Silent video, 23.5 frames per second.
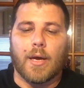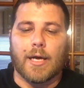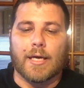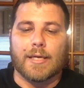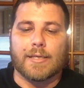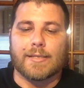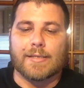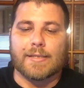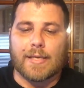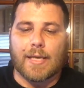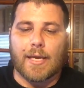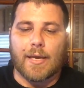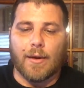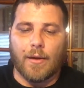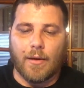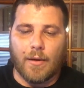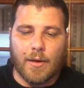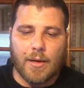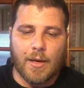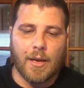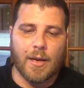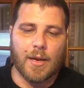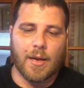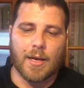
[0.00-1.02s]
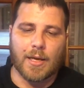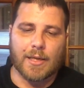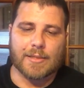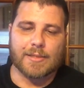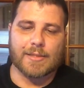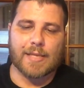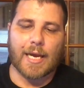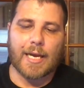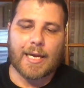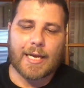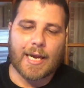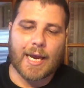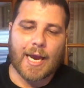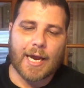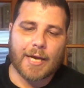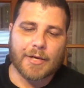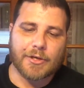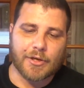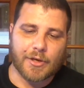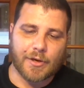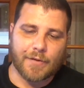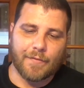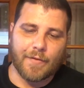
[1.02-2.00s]
A
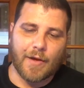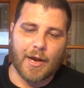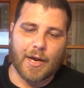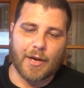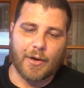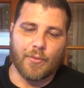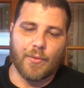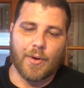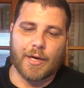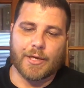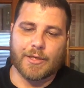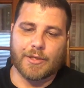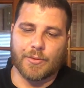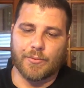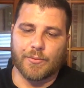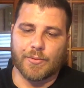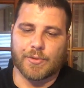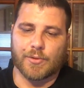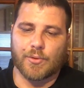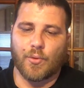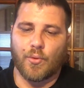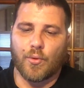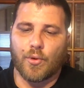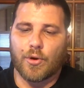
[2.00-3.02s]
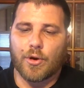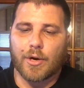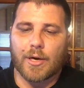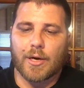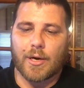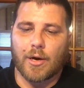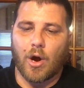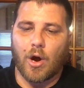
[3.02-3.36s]
psychiatric evaluation was ordered